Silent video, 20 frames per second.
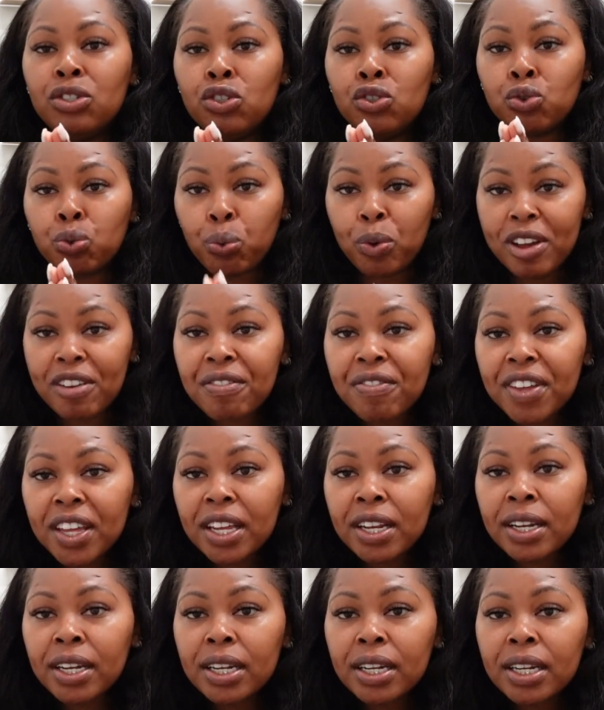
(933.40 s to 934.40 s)

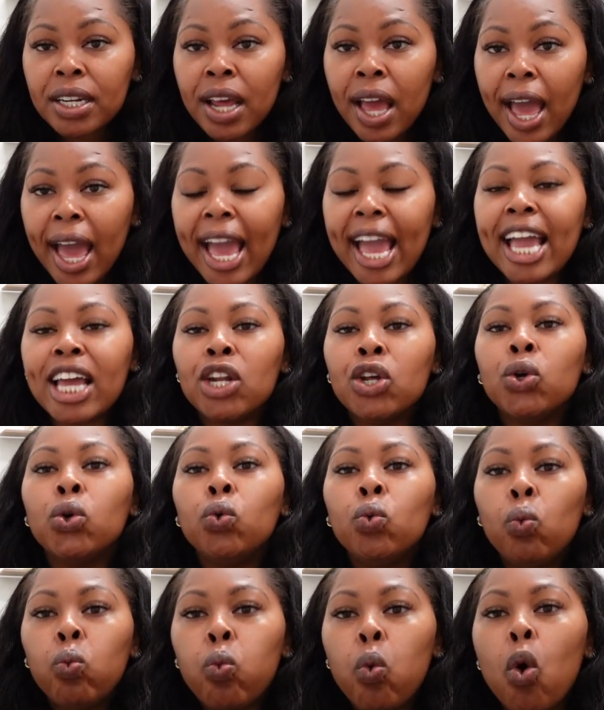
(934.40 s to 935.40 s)
driven, and
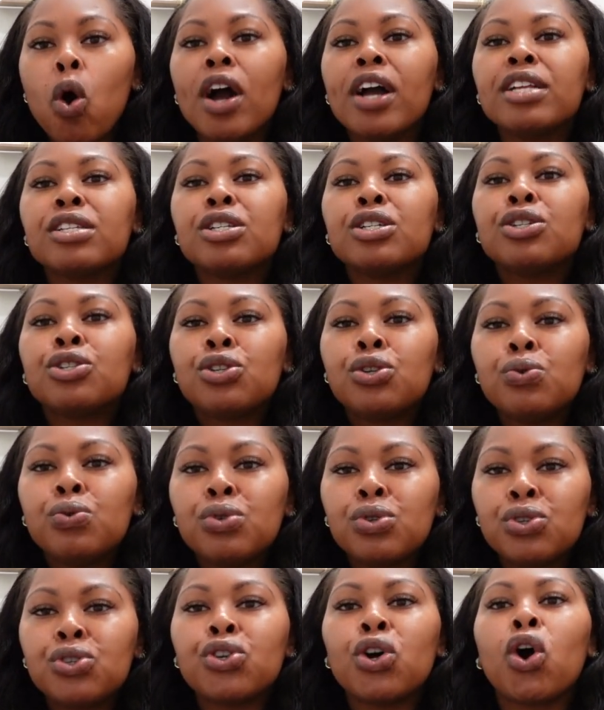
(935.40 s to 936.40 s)
who want to
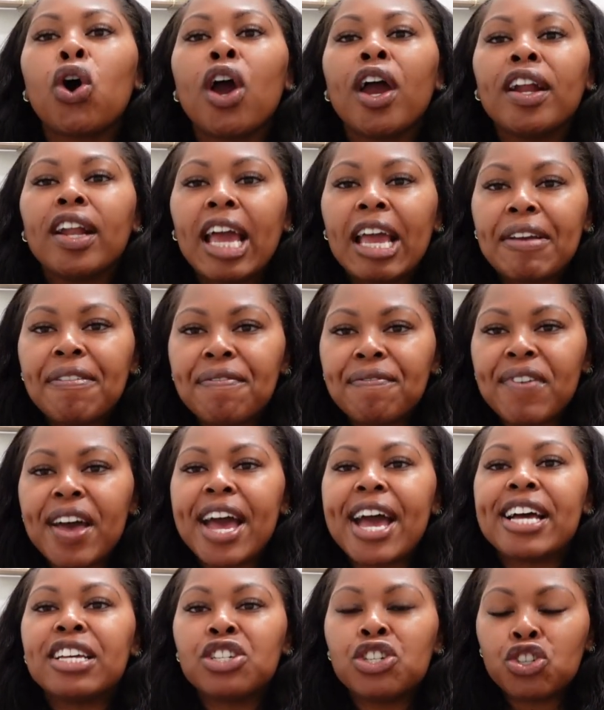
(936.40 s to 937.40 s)
start a
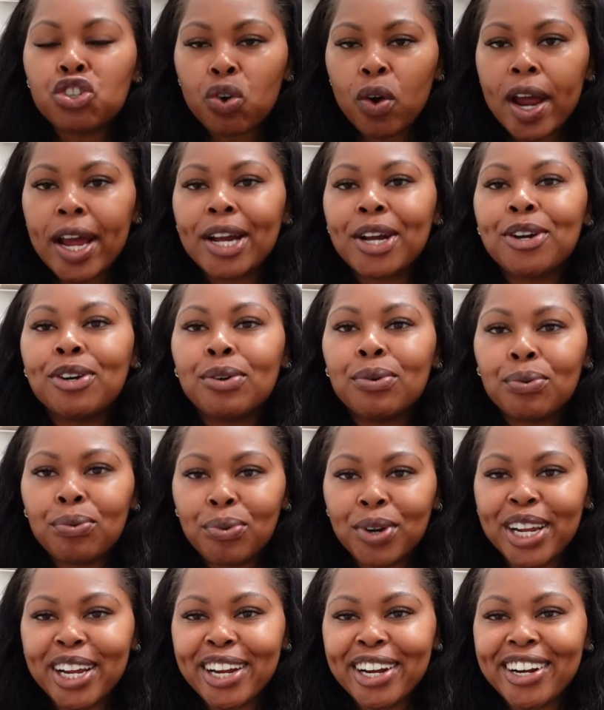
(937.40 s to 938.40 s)
fast-track
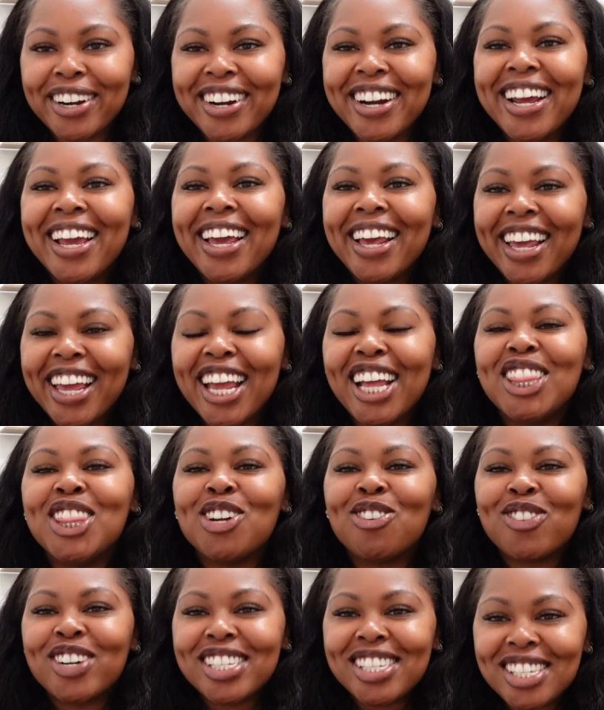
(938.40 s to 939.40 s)
career in
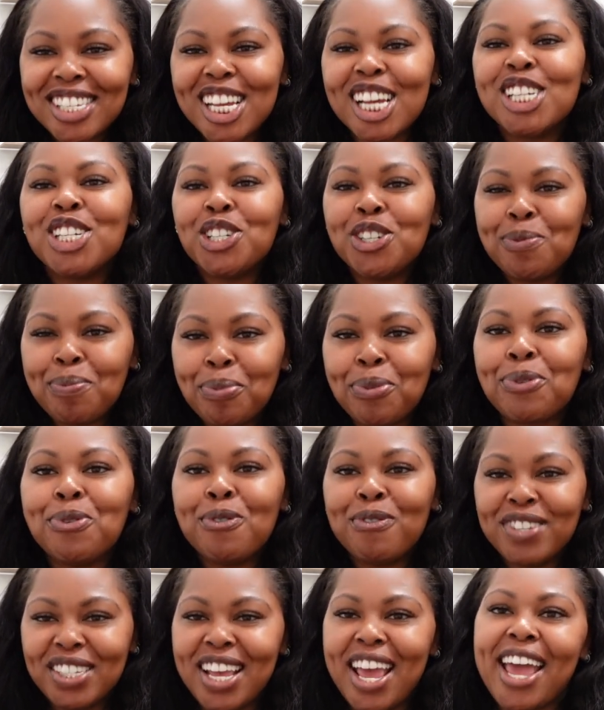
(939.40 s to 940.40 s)
the
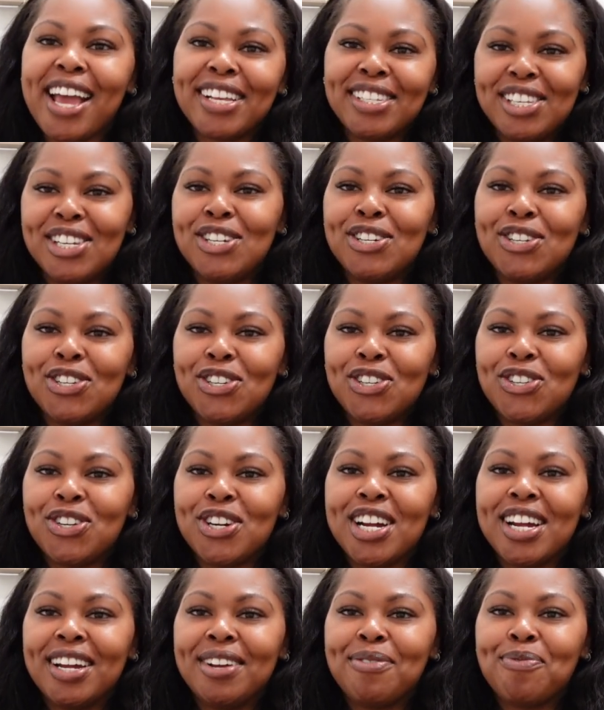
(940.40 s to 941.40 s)
recession-proof tax
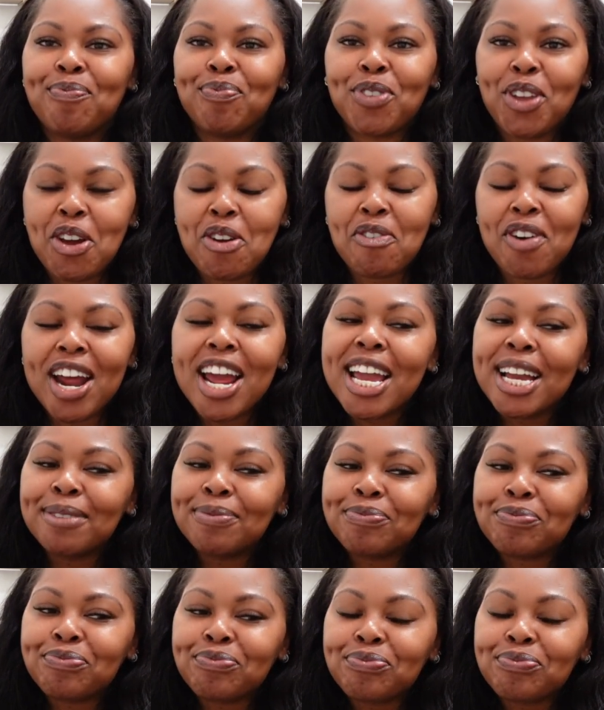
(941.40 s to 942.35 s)
industry. All right?